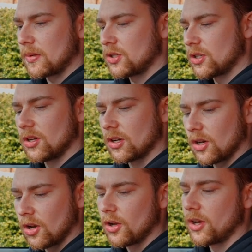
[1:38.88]
should look a
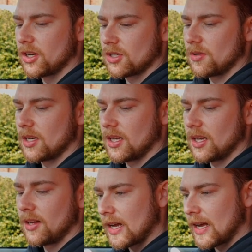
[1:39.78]
lot nicer in
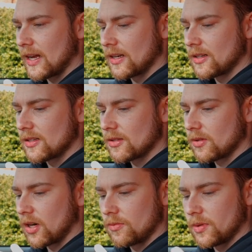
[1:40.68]
here, and
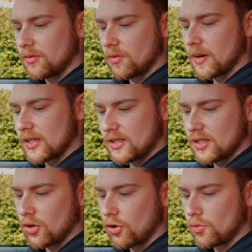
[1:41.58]
I'll be replacing
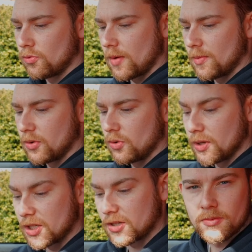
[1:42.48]
this horrible rubber boot,
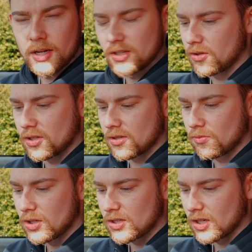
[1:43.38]
which when doing some
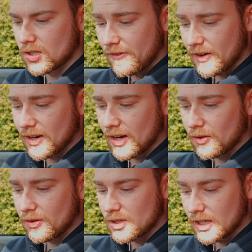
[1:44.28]
research, found
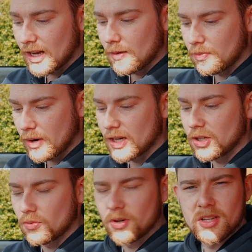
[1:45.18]
out to get a brand
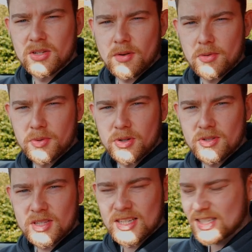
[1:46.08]
new one of these rubber
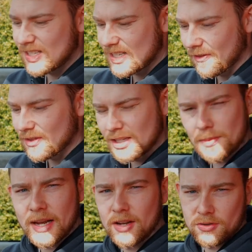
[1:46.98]
boots is
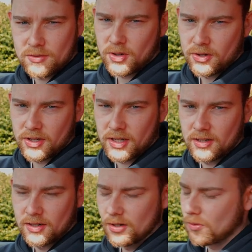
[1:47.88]
£70 from Honda,
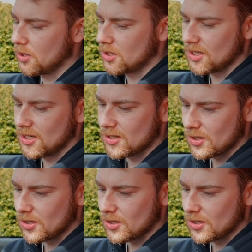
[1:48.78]
which is